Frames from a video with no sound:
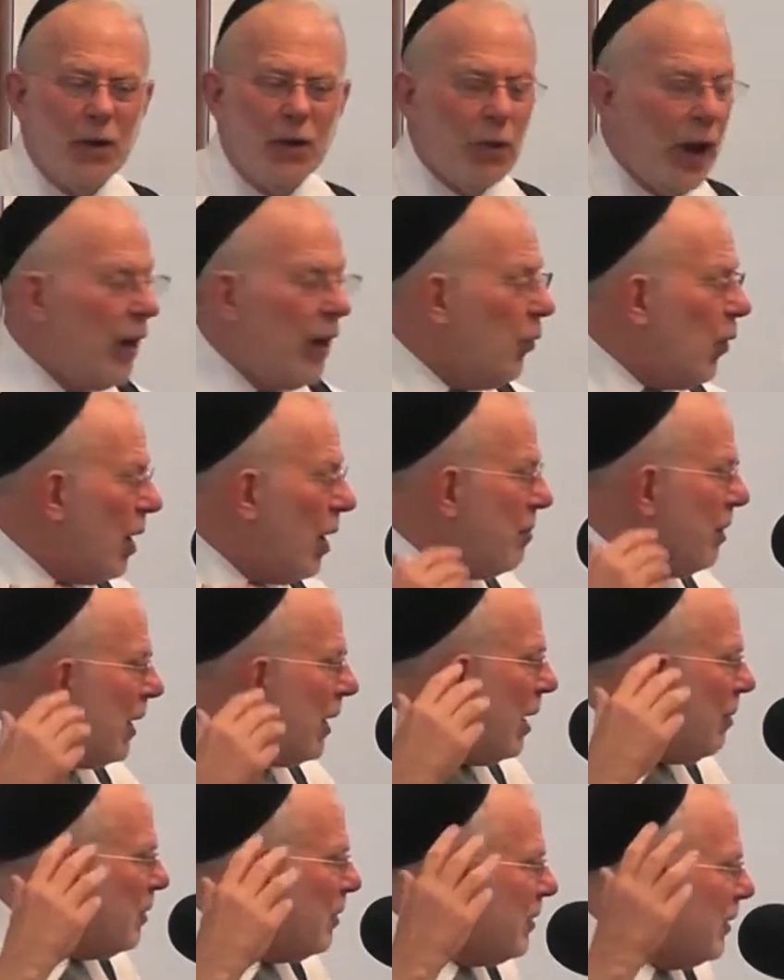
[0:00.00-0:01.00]
Right away, it
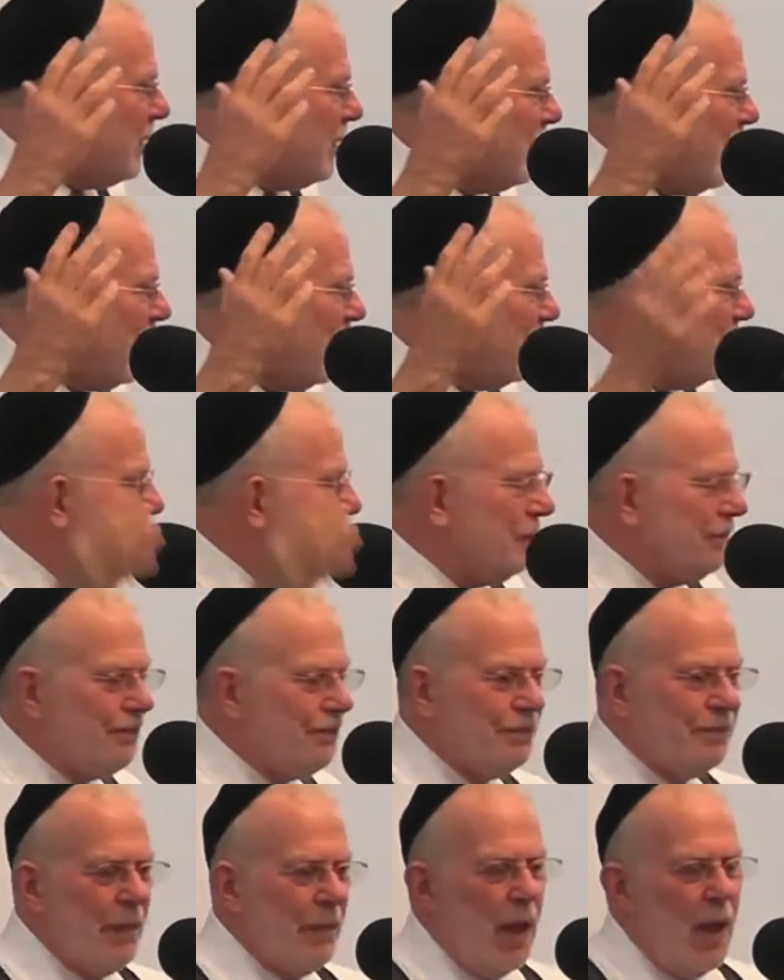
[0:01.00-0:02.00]
became a success
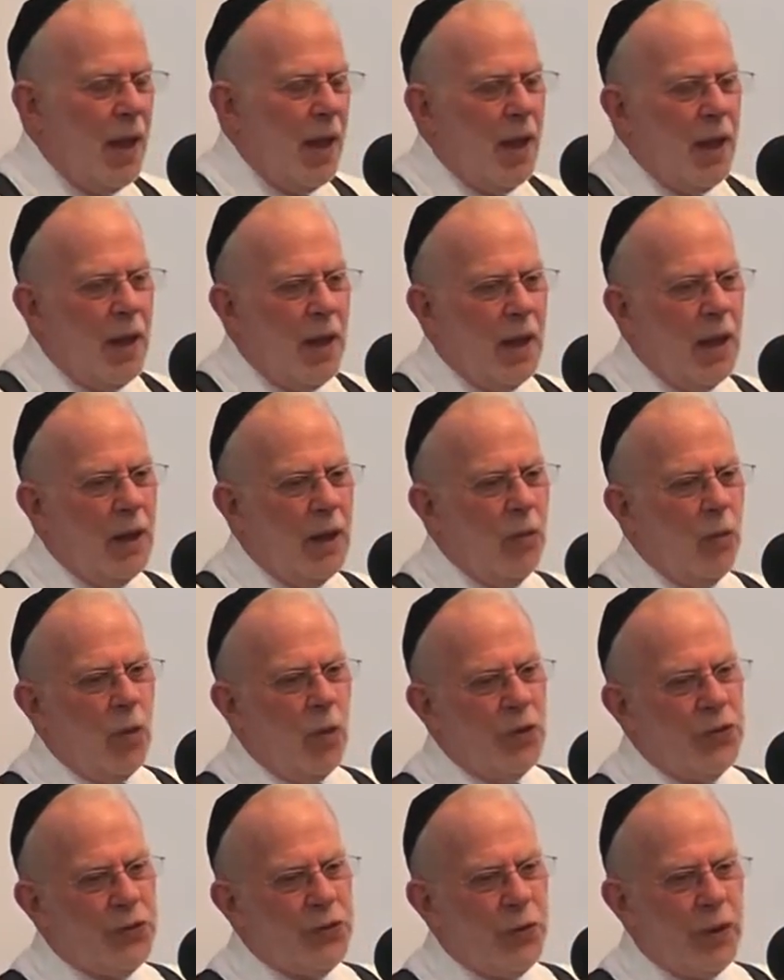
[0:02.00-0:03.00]
in
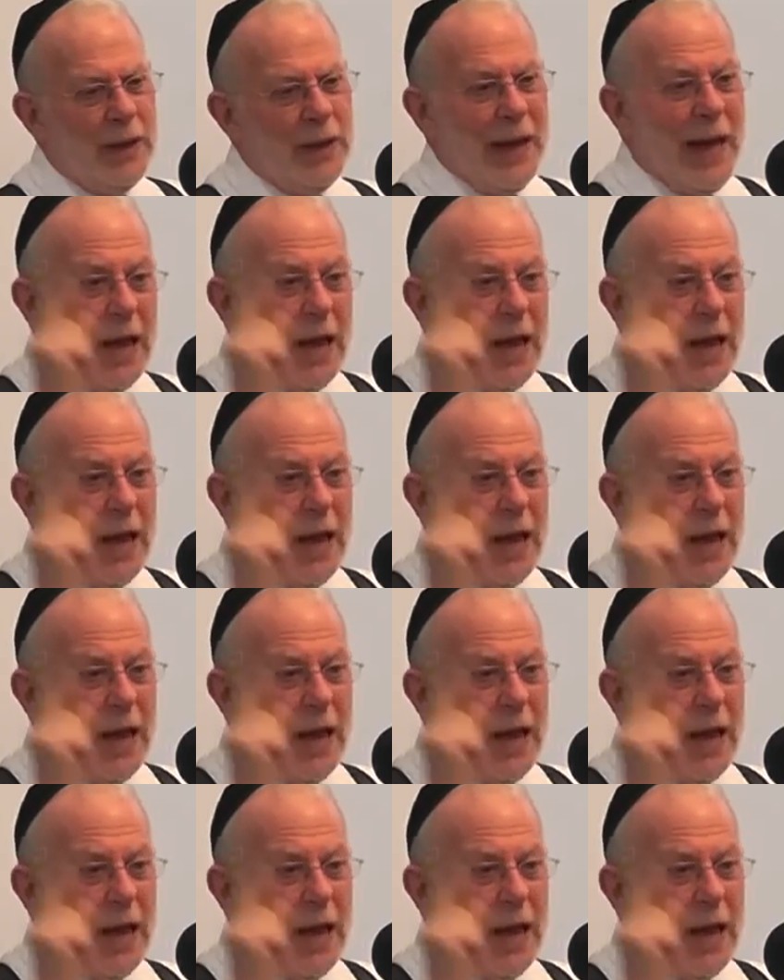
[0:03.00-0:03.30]
Wall Street,